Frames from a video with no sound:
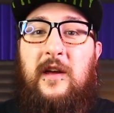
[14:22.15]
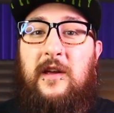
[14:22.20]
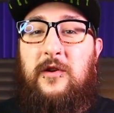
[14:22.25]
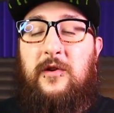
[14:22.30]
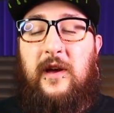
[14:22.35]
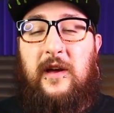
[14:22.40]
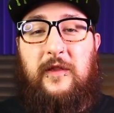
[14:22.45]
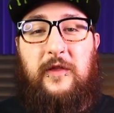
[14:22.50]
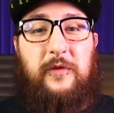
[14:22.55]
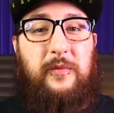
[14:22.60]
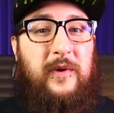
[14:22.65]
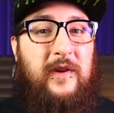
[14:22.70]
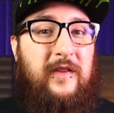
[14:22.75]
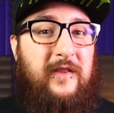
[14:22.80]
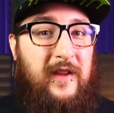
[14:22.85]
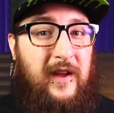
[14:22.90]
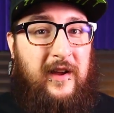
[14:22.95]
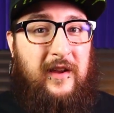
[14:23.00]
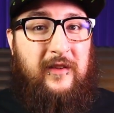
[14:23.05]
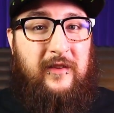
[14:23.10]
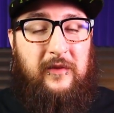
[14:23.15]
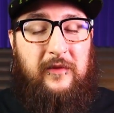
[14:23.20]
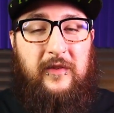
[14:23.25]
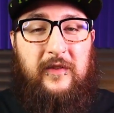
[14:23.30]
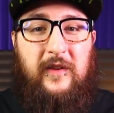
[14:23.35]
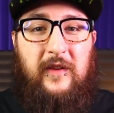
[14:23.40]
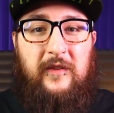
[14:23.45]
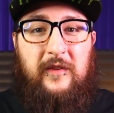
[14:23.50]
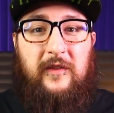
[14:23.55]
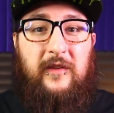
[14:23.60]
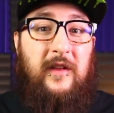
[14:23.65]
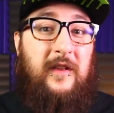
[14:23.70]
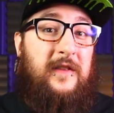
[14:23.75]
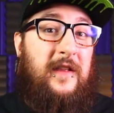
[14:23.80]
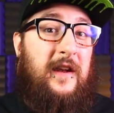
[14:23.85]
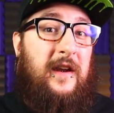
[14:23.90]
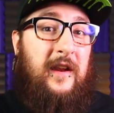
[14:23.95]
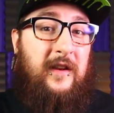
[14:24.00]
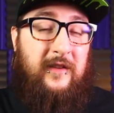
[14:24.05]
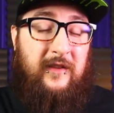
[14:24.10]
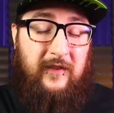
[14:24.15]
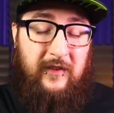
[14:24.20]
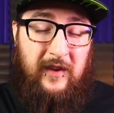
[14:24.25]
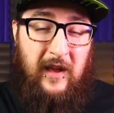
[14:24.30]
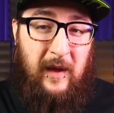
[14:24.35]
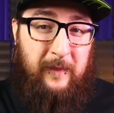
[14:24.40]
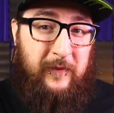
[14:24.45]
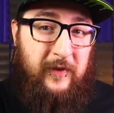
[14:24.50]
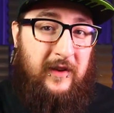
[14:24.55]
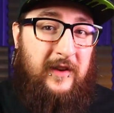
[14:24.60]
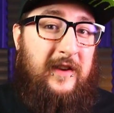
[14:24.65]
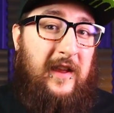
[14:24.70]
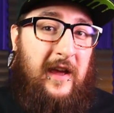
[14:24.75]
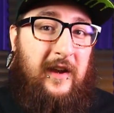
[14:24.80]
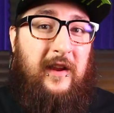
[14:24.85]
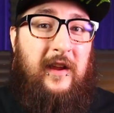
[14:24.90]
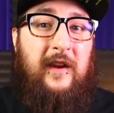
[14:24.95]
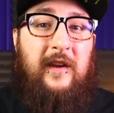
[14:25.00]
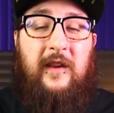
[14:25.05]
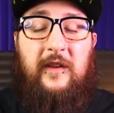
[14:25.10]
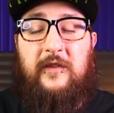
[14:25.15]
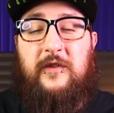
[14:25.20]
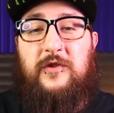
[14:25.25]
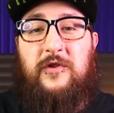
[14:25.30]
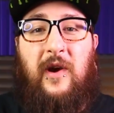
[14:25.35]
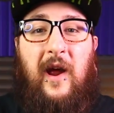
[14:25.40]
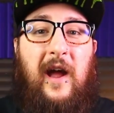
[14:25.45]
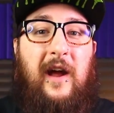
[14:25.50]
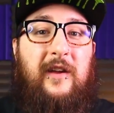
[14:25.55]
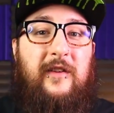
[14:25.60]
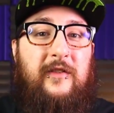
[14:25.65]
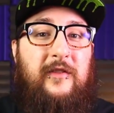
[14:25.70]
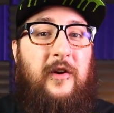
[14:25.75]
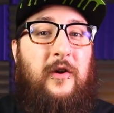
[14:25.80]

You get three seconds of sizzle and then it stops dead in its tracks.